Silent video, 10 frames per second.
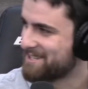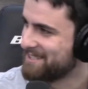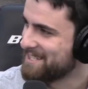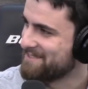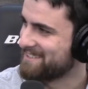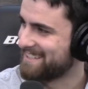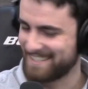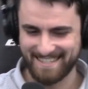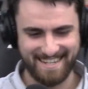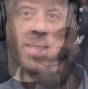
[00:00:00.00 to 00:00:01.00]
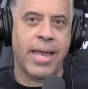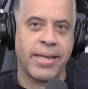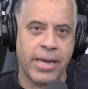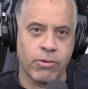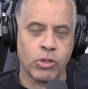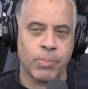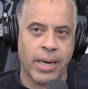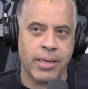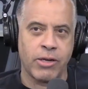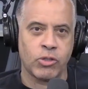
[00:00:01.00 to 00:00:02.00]
to and and here is
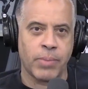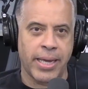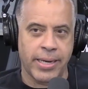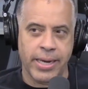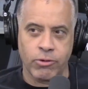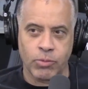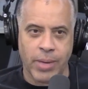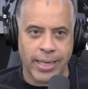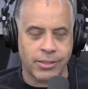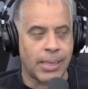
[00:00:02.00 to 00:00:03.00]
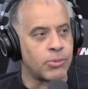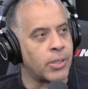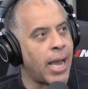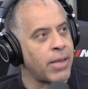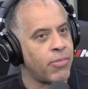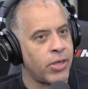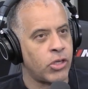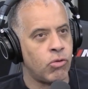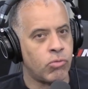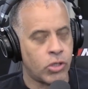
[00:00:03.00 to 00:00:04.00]
my here's my and here is my exception. I
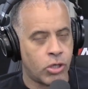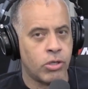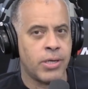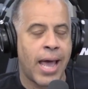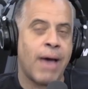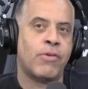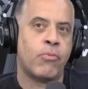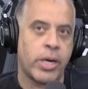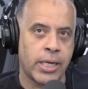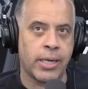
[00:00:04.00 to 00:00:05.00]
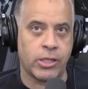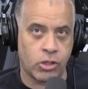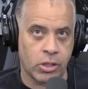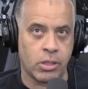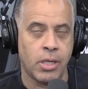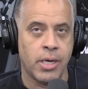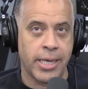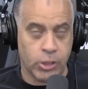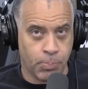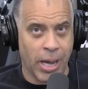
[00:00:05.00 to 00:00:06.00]
think you could have a regulation.
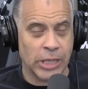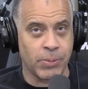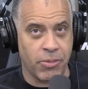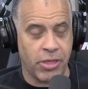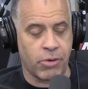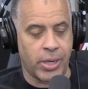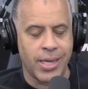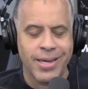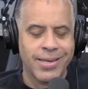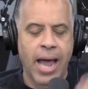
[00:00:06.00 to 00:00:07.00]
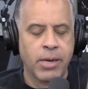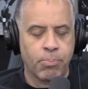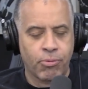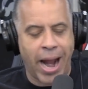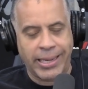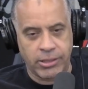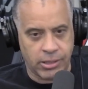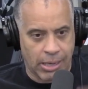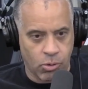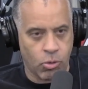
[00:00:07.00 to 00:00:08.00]
It is possible in theory, not in practice,
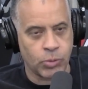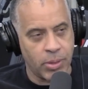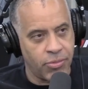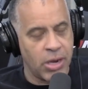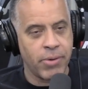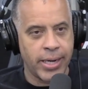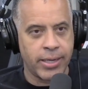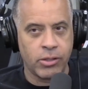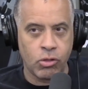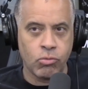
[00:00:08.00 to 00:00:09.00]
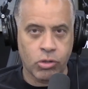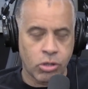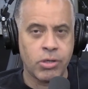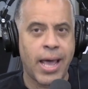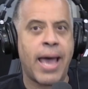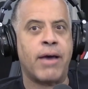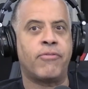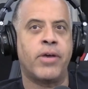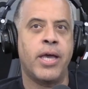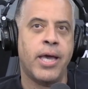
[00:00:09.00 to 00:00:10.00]
because how it works. But in theory, it, you could
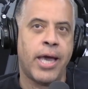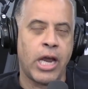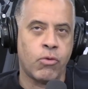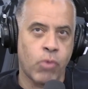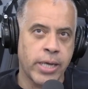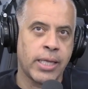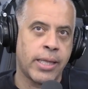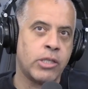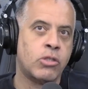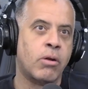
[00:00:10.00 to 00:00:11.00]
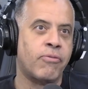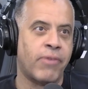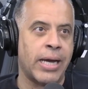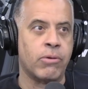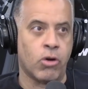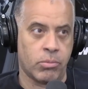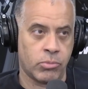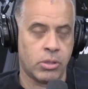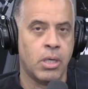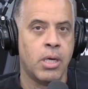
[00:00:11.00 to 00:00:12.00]
have a regulation on
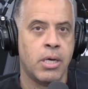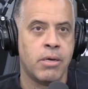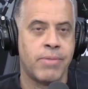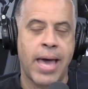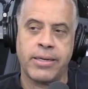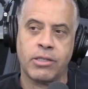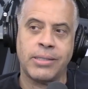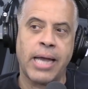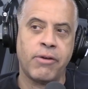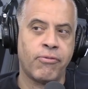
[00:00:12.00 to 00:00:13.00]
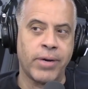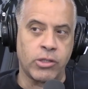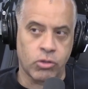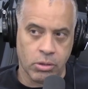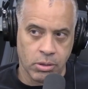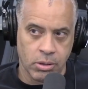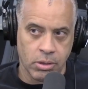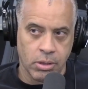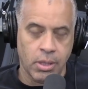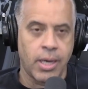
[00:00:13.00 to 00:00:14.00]
firearms that does not infringe.
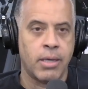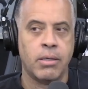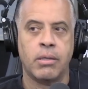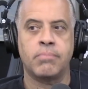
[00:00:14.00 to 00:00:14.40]
How so?